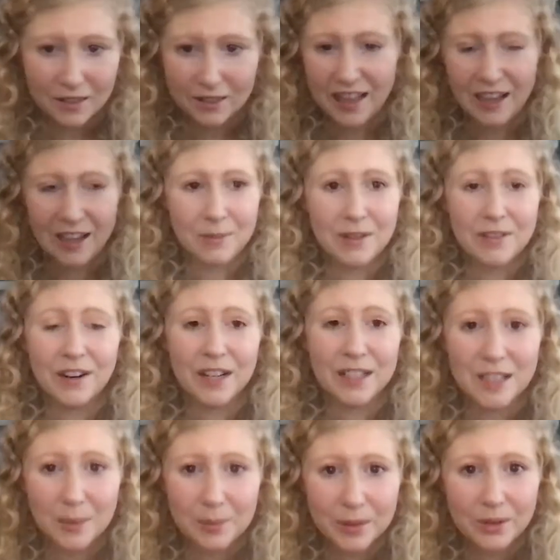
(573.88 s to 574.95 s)
that can be very
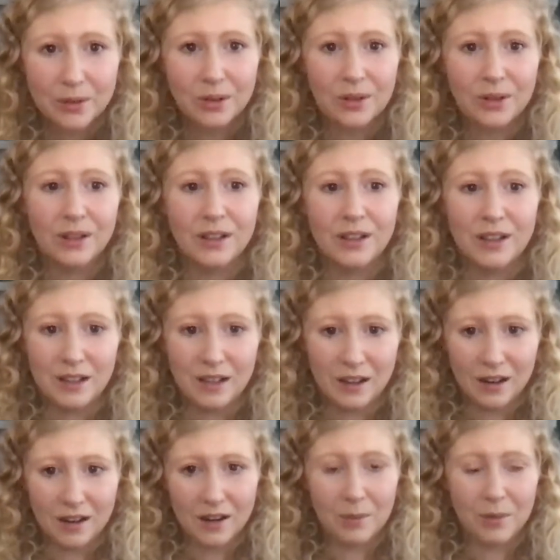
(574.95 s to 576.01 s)
typical.
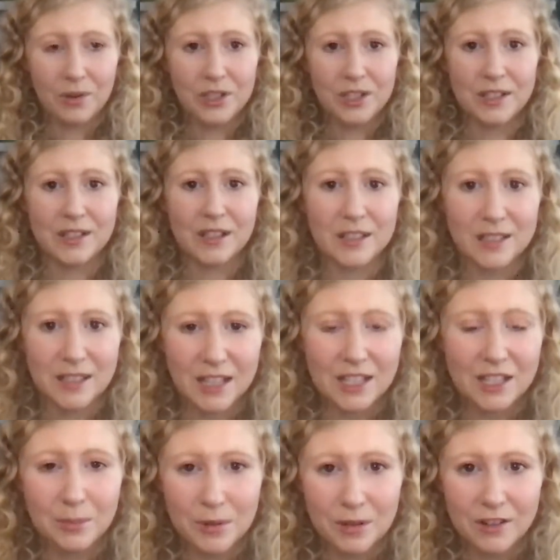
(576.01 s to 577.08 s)
Our emotions are
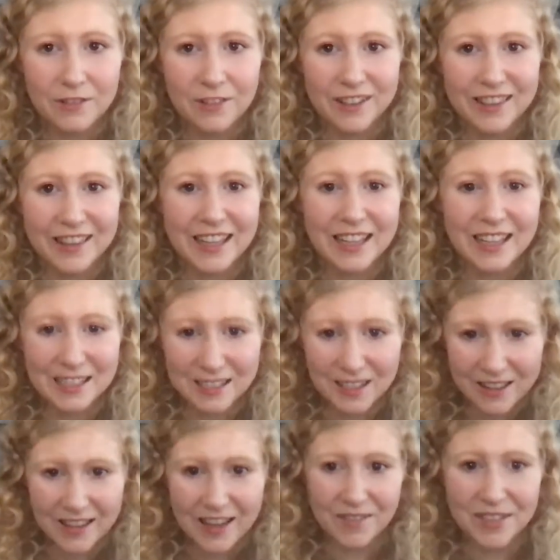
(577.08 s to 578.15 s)
such a beautiful thing. It's
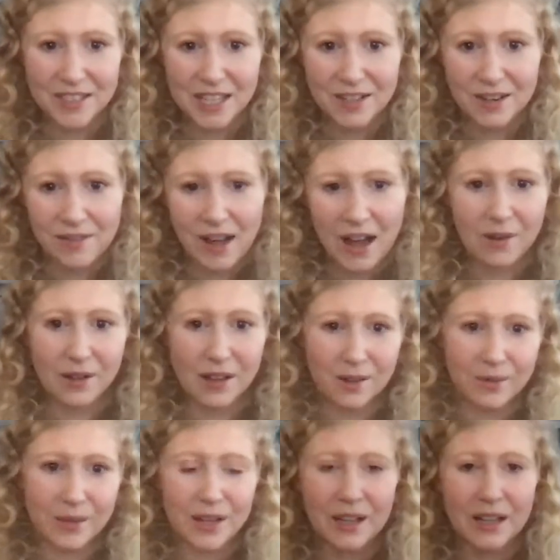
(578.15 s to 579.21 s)
all the invitation of how
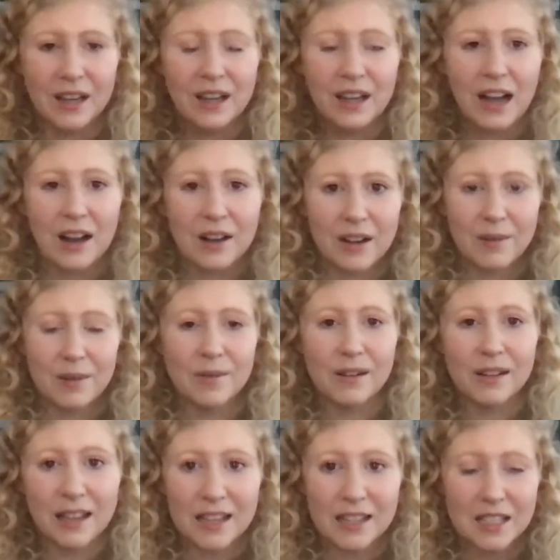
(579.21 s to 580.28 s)
can we how can we
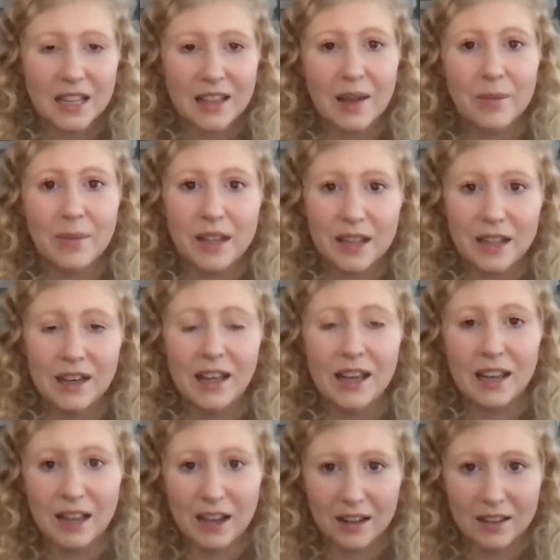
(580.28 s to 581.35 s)
relate to them in
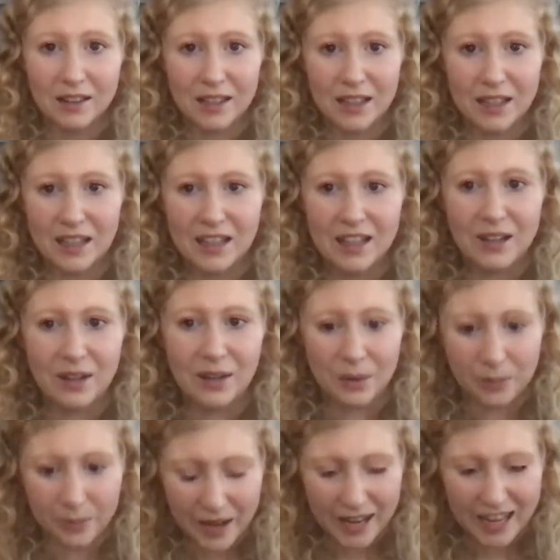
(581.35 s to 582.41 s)
a healthy
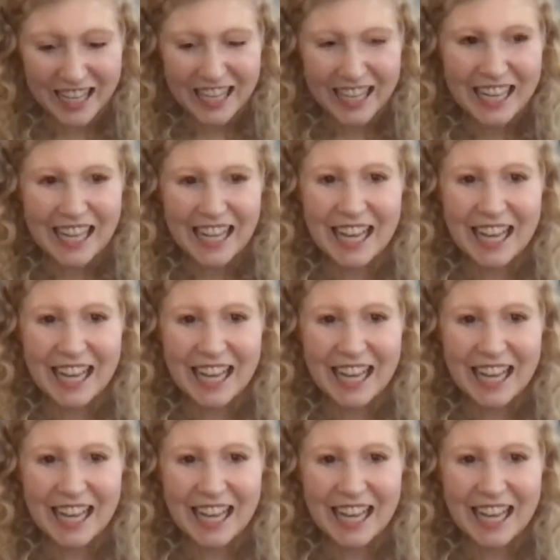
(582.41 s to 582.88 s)
way.